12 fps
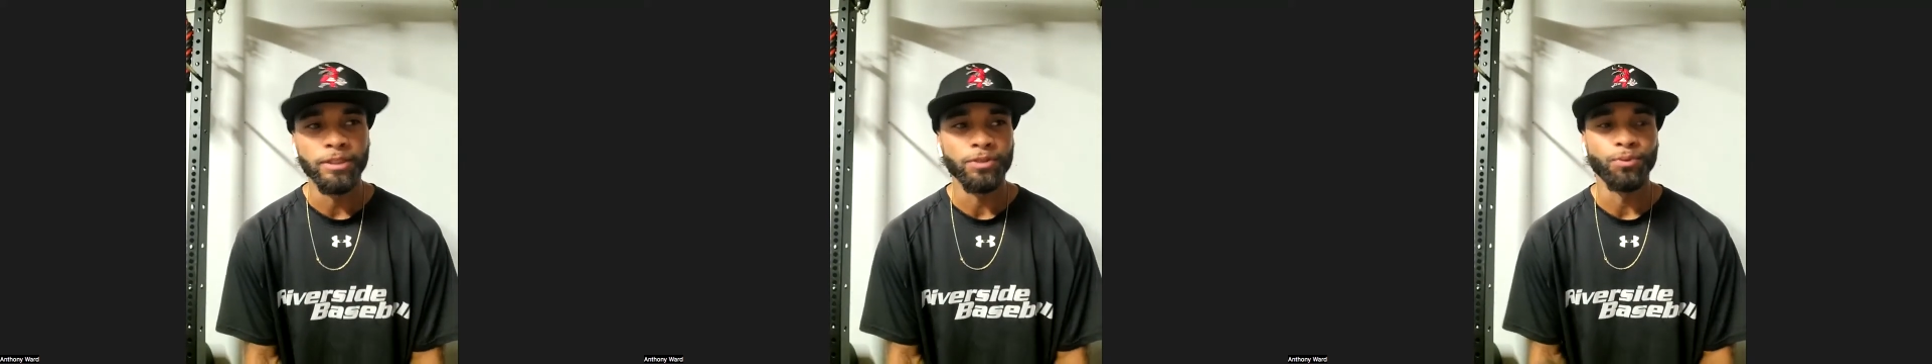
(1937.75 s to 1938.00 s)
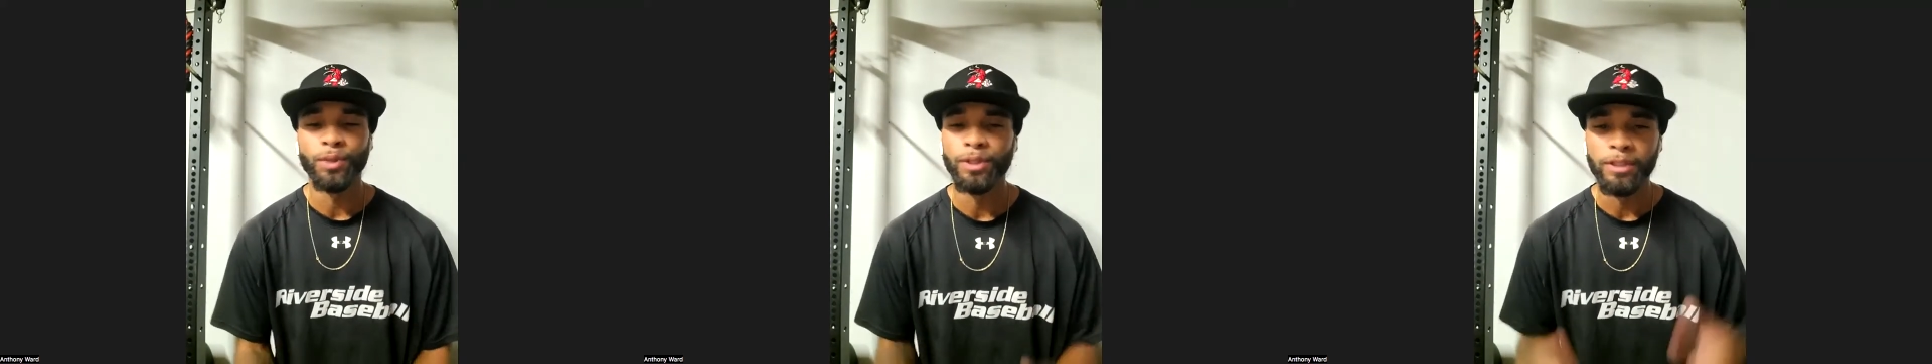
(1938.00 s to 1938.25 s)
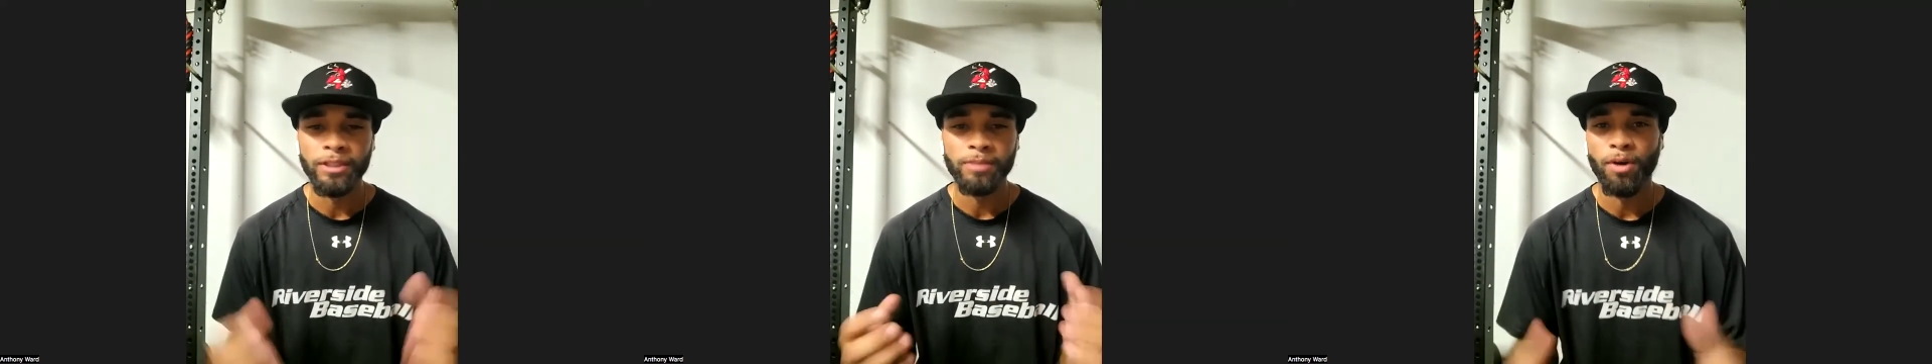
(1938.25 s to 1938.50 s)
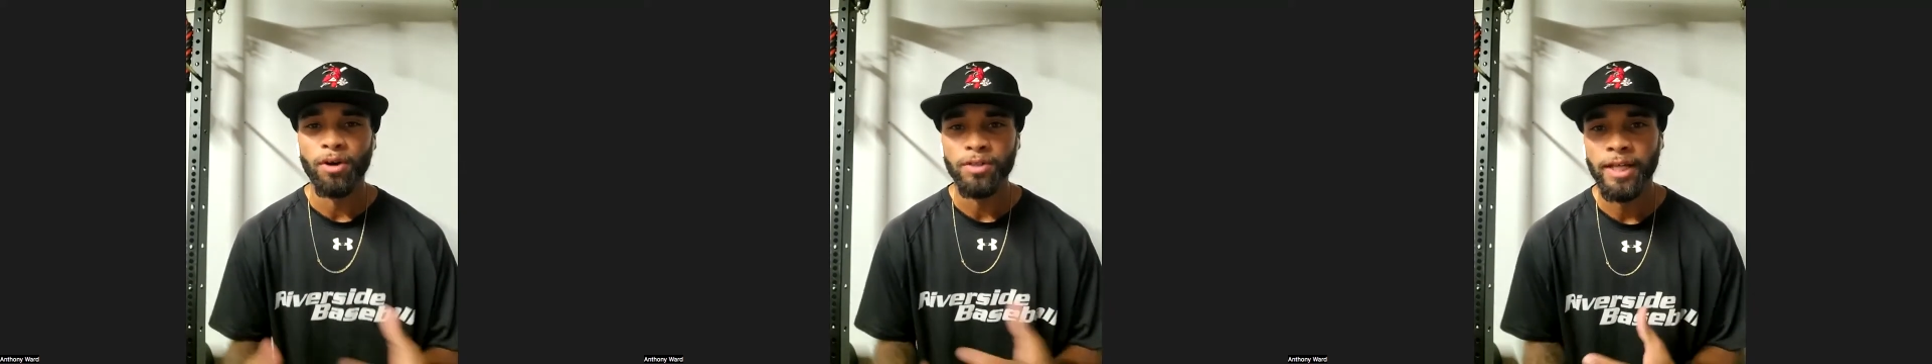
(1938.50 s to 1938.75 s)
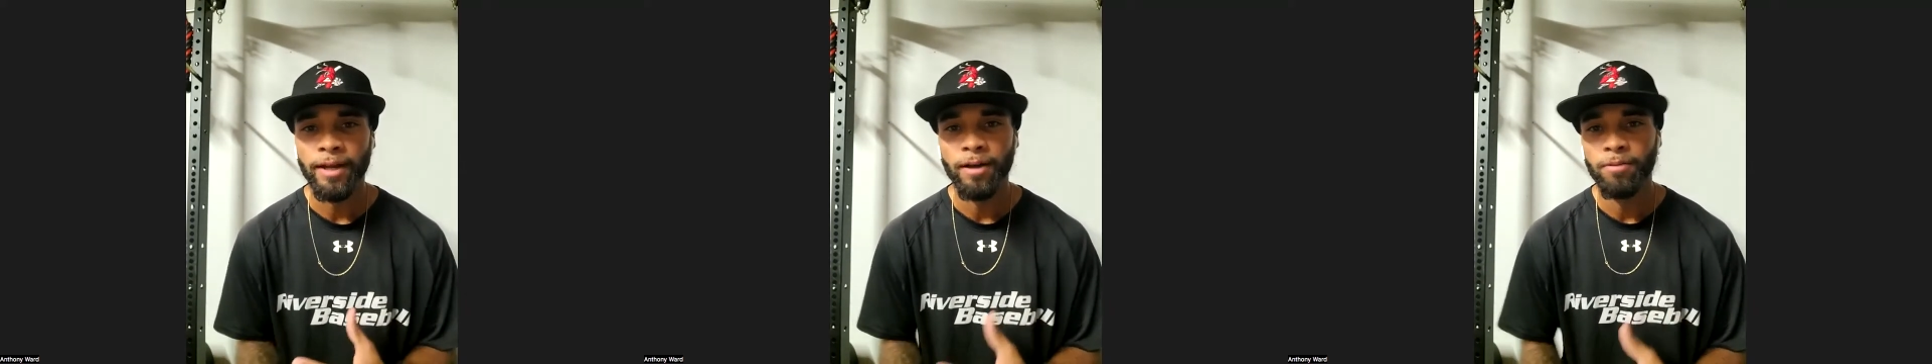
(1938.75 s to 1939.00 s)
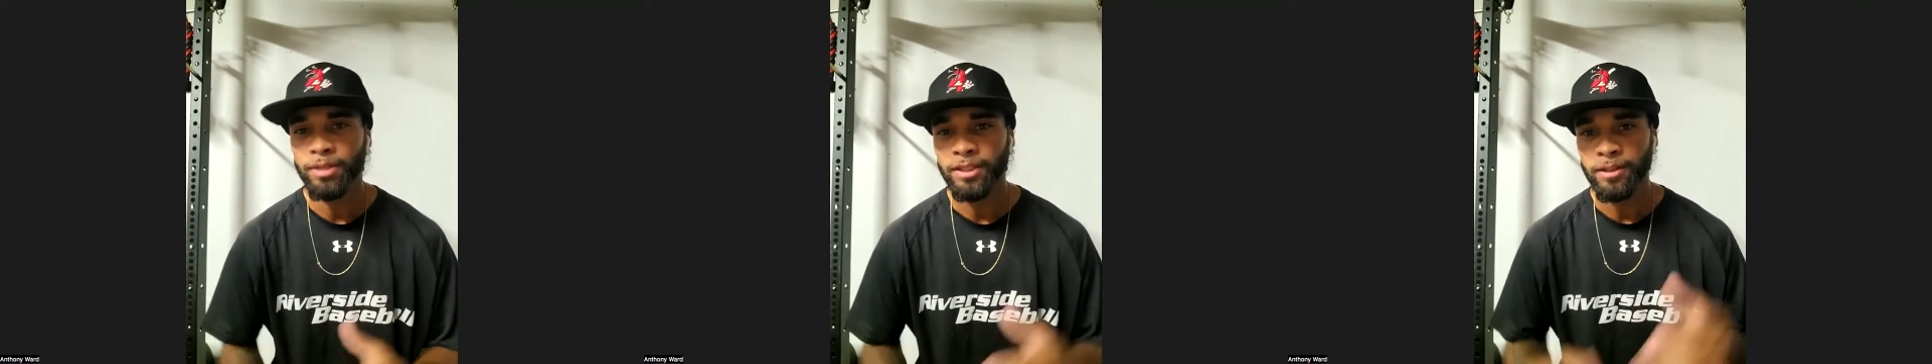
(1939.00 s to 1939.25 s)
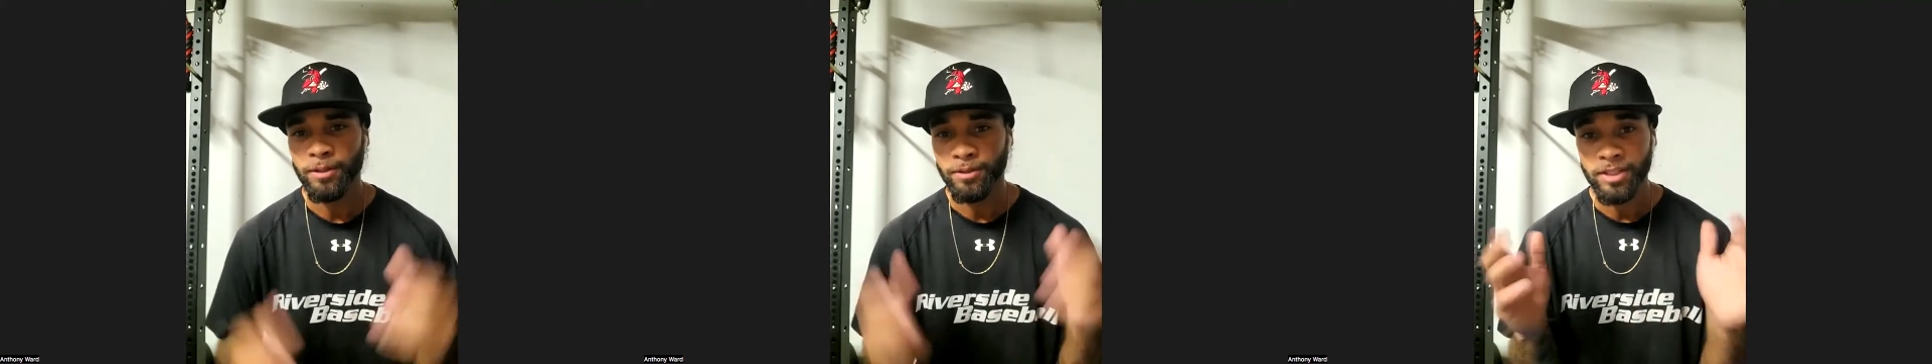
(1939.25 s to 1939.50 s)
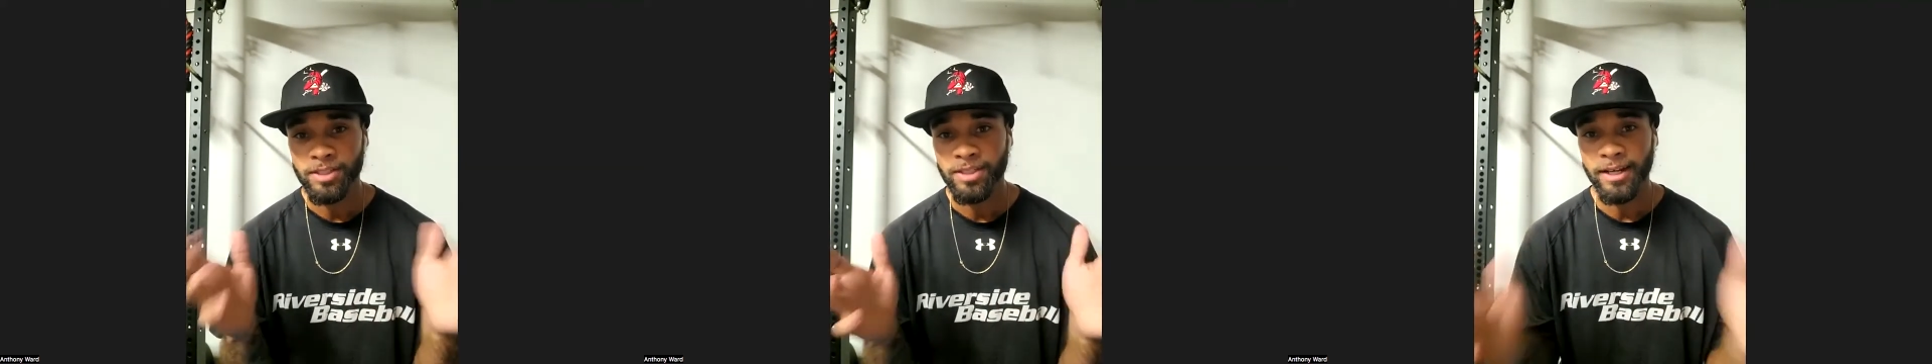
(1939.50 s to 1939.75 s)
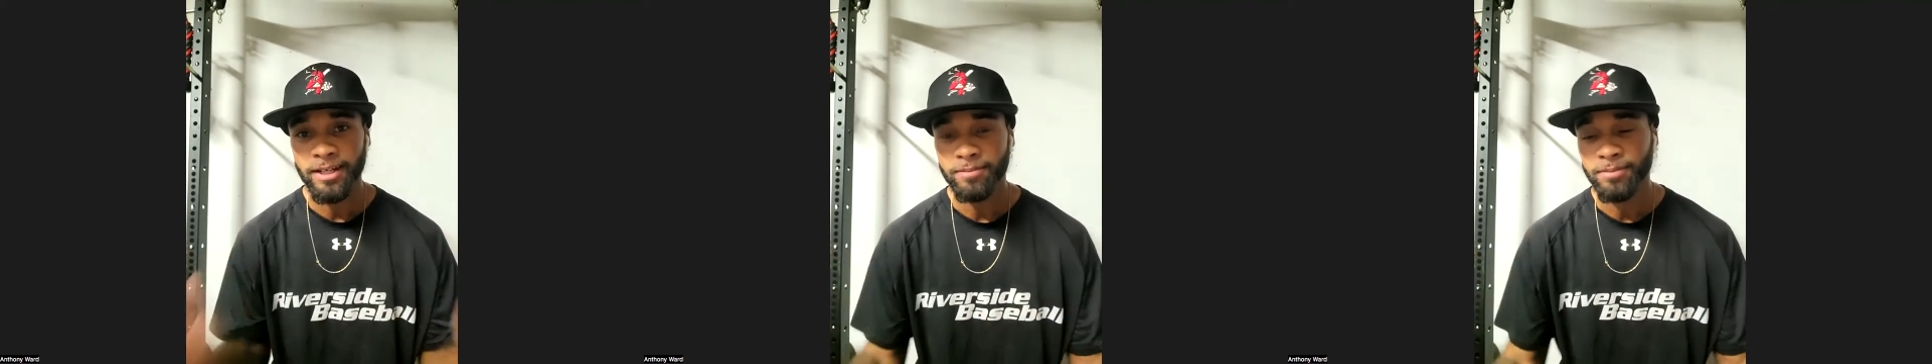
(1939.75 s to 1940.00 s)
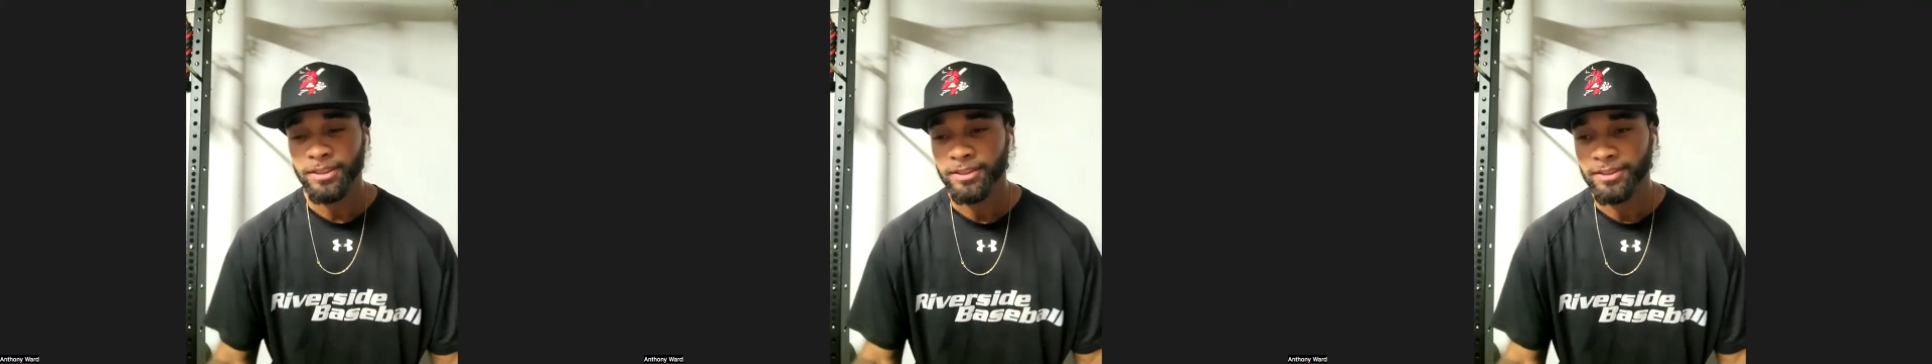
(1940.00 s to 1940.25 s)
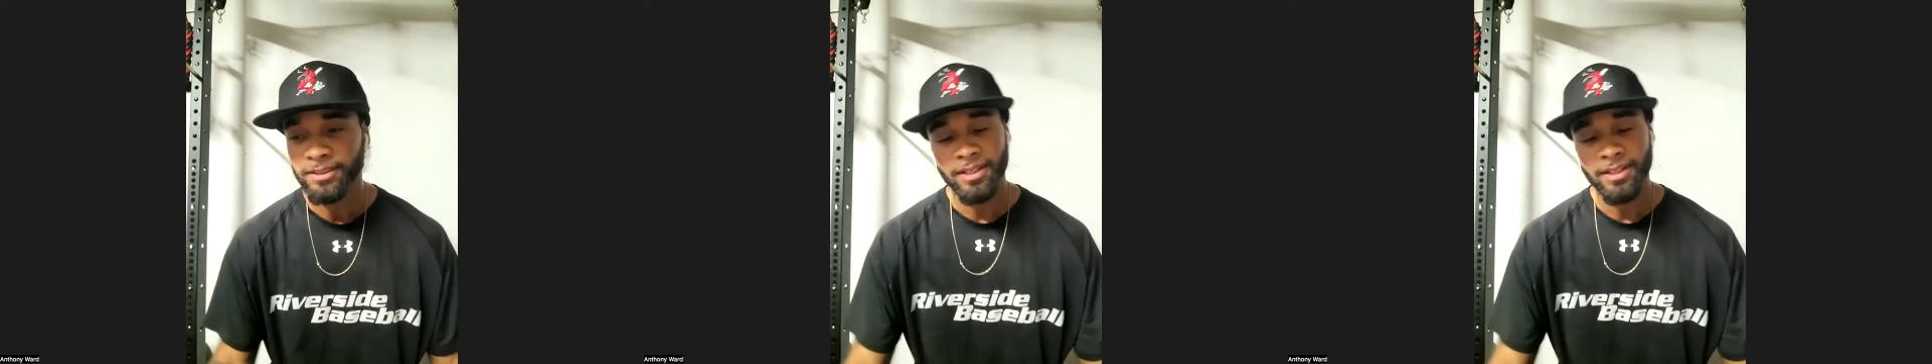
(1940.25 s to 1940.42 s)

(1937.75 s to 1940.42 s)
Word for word: It's a really small town, but the the stadium is